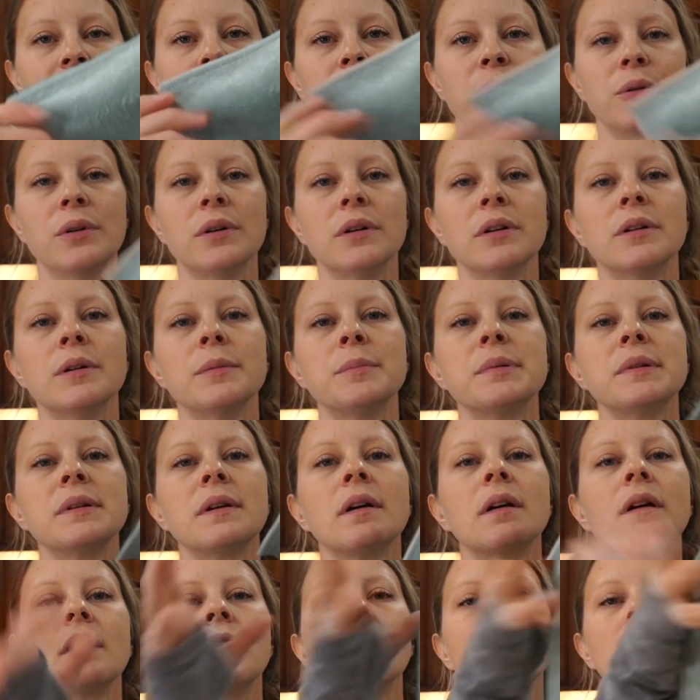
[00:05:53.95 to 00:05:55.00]
of cool. Oops.
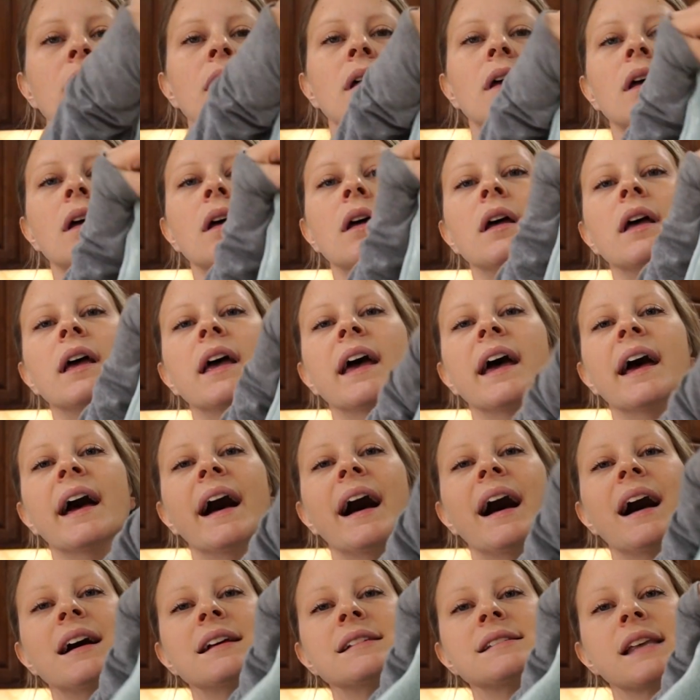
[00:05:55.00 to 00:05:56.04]
It
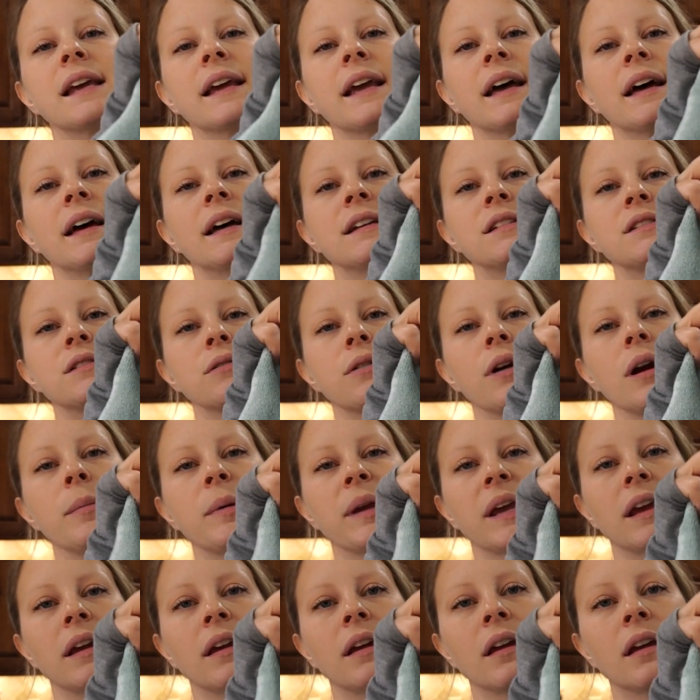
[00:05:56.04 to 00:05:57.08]
has like a
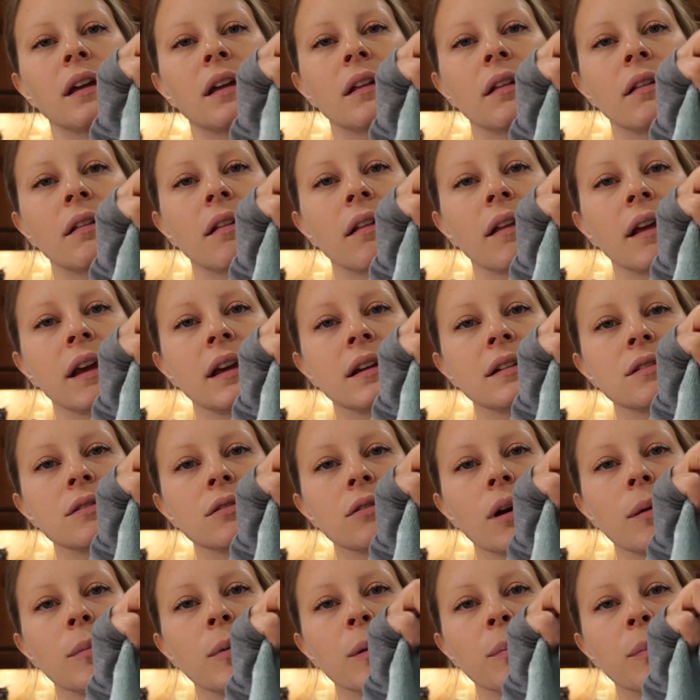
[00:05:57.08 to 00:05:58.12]
scrubby, like a
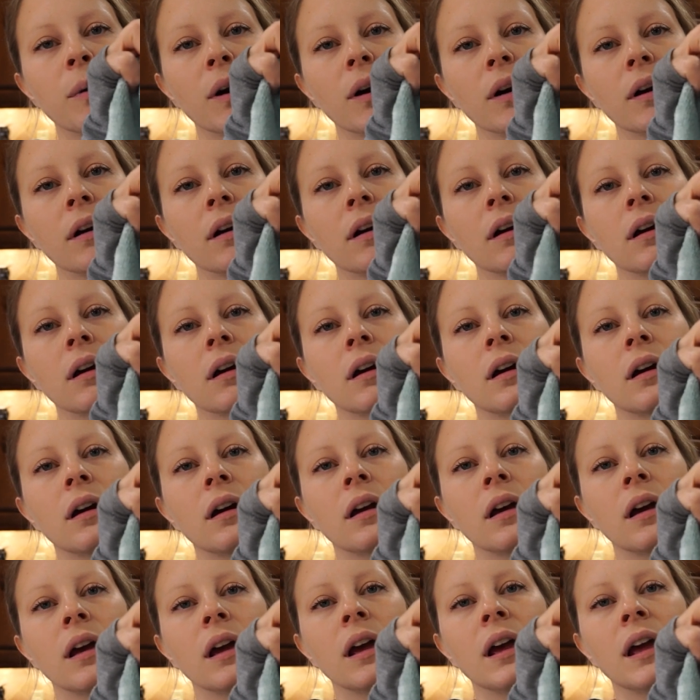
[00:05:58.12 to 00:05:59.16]
scrubber part.
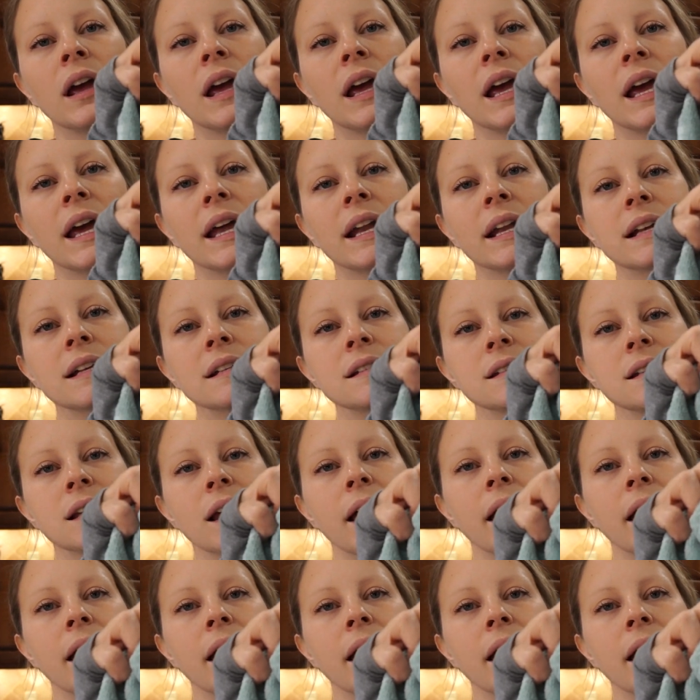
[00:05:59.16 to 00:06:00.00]
And it's